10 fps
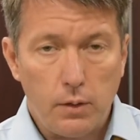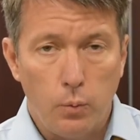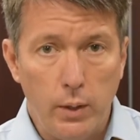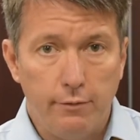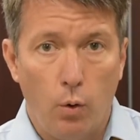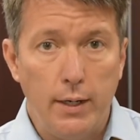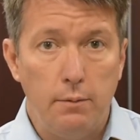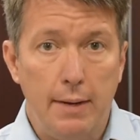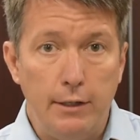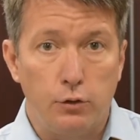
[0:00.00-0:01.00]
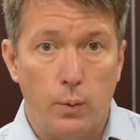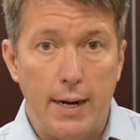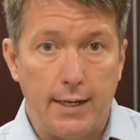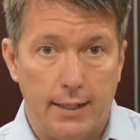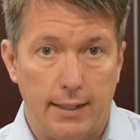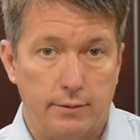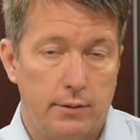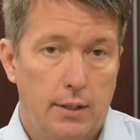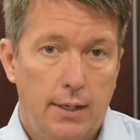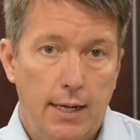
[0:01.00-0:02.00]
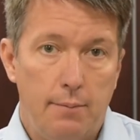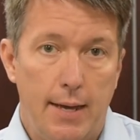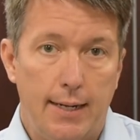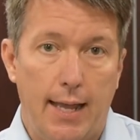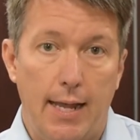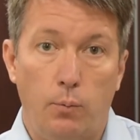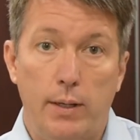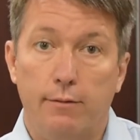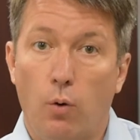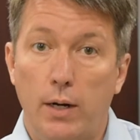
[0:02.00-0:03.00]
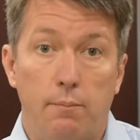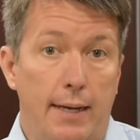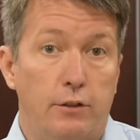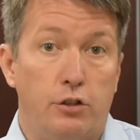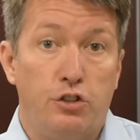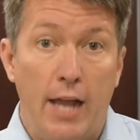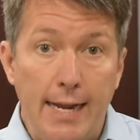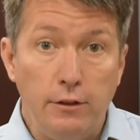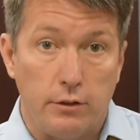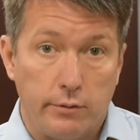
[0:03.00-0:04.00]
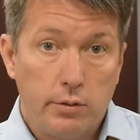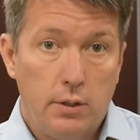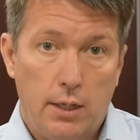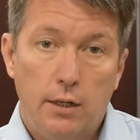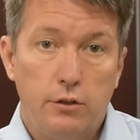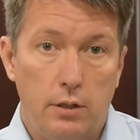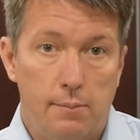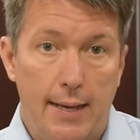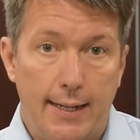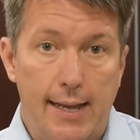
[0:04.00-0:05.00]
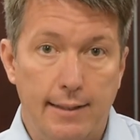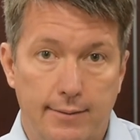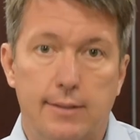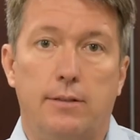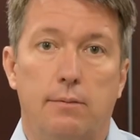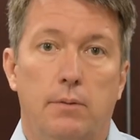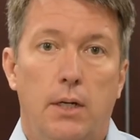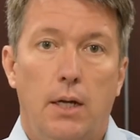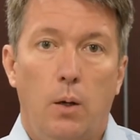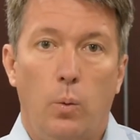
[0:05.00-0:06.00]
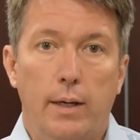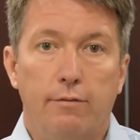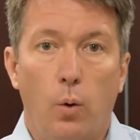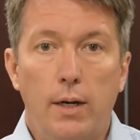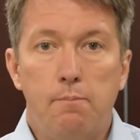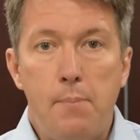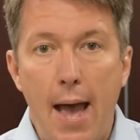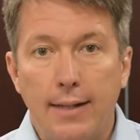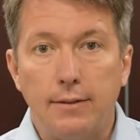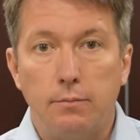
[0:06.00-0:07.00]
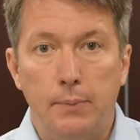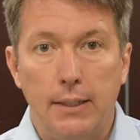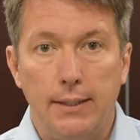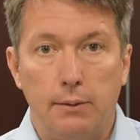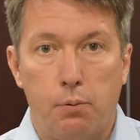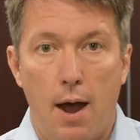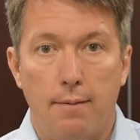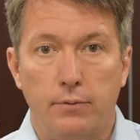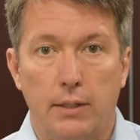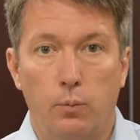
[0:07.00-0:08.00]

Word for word: We avoided major rate cuts in Medicaid. We avoided major changes to the Medicaid system. We avoided balance billing problems that